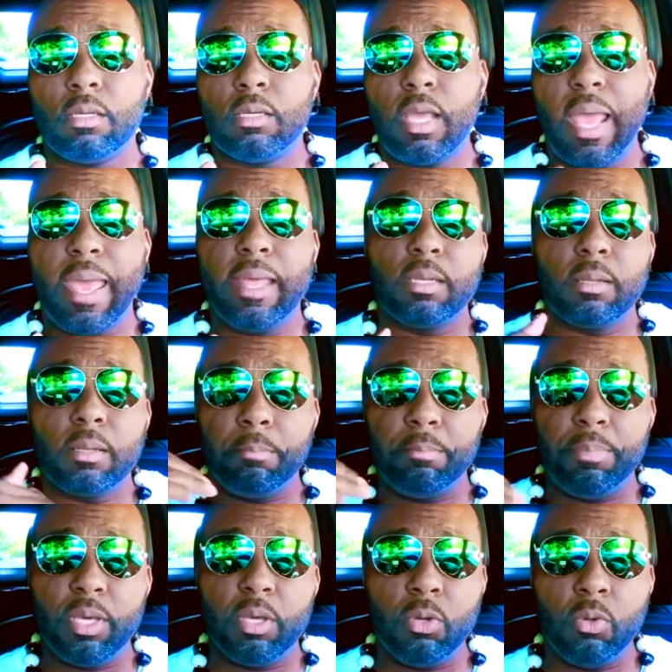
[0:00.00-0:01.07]
and
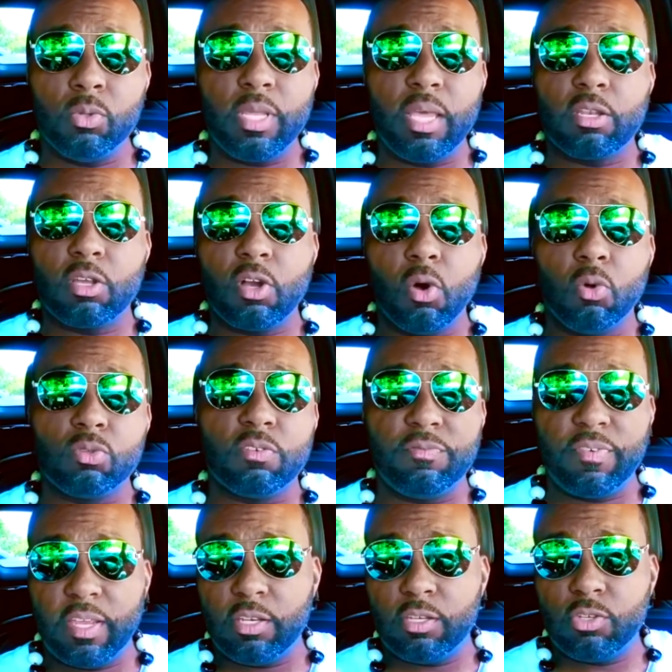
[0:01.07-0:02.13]
build and
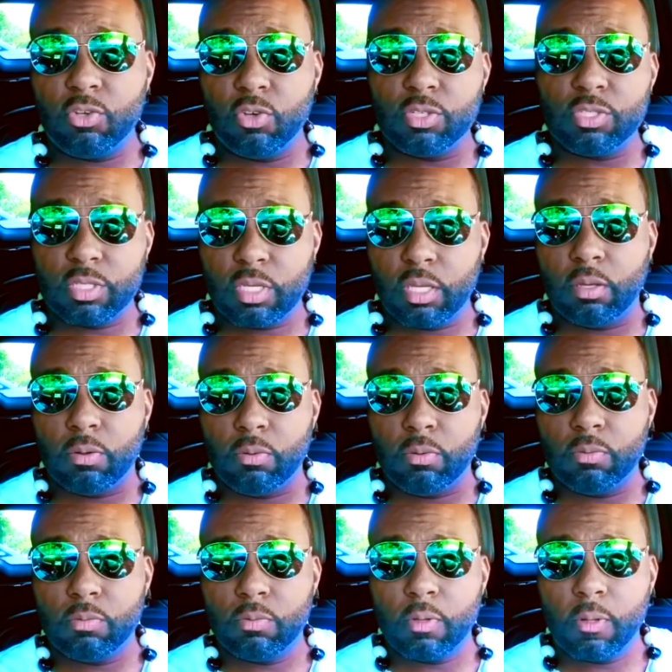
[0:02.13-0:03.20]
cultivate your skill,
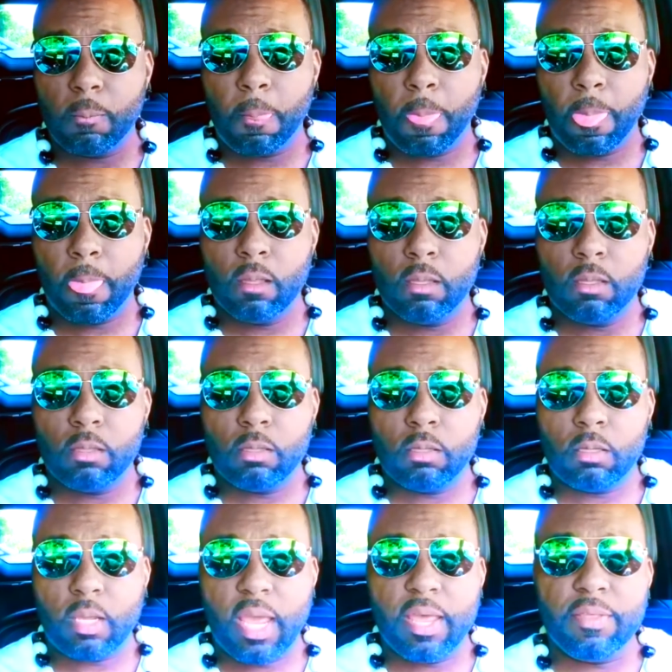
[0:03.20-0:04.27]

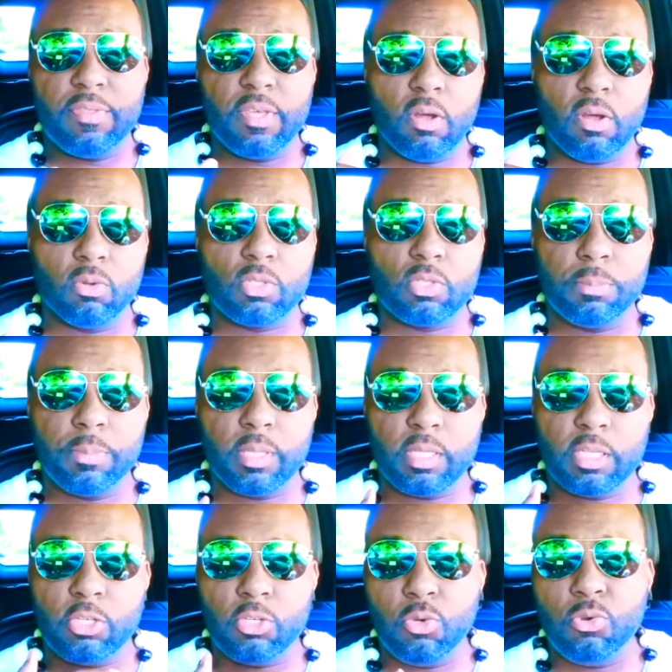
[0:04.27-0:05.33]
and then
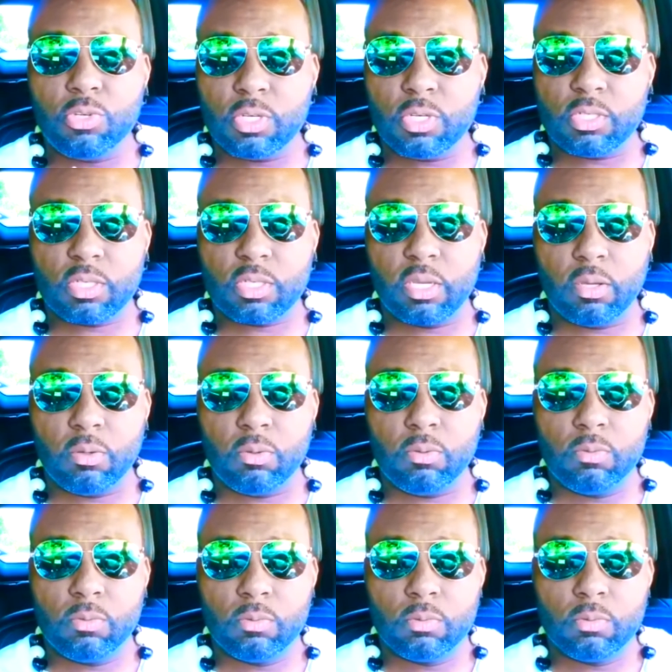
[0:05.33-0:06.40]
ultimately use your skill
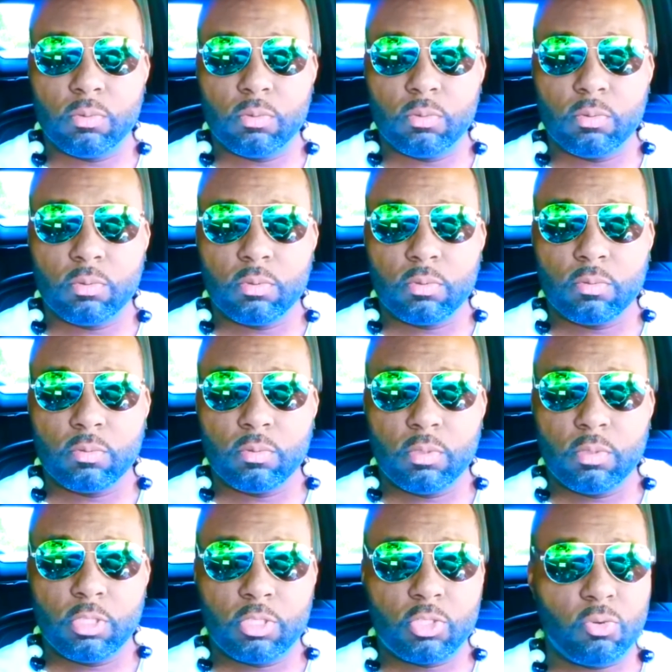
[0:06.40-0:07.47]

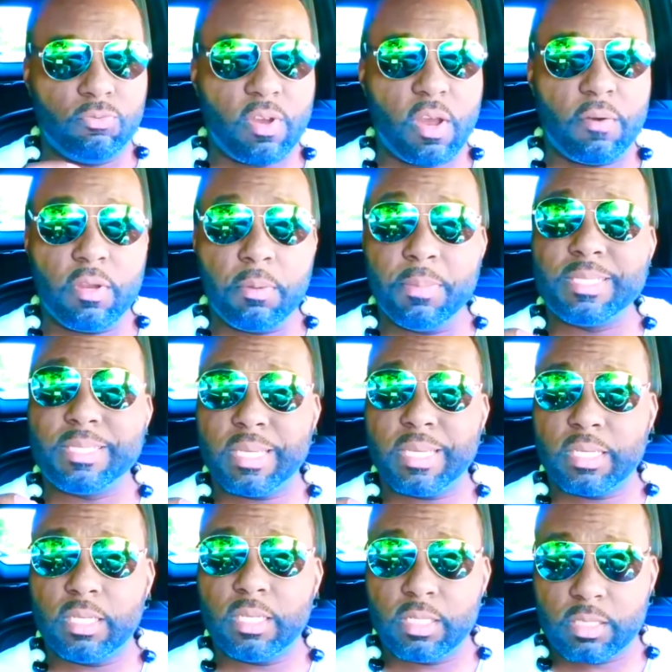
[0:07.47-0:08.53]
to very
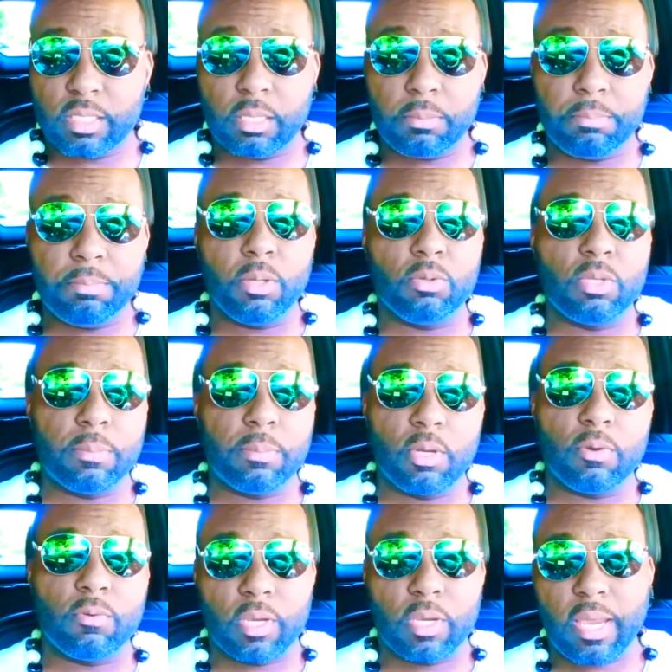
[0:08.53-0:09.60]
meticulously build up
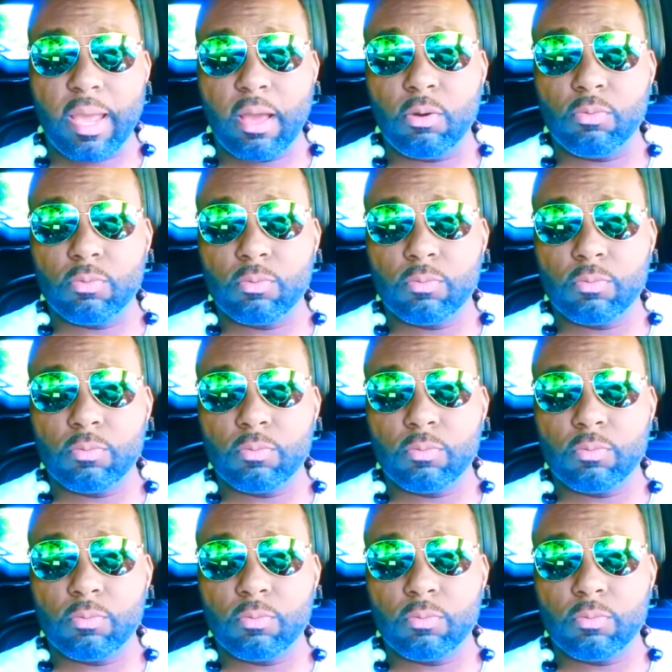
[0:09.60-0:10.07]
your account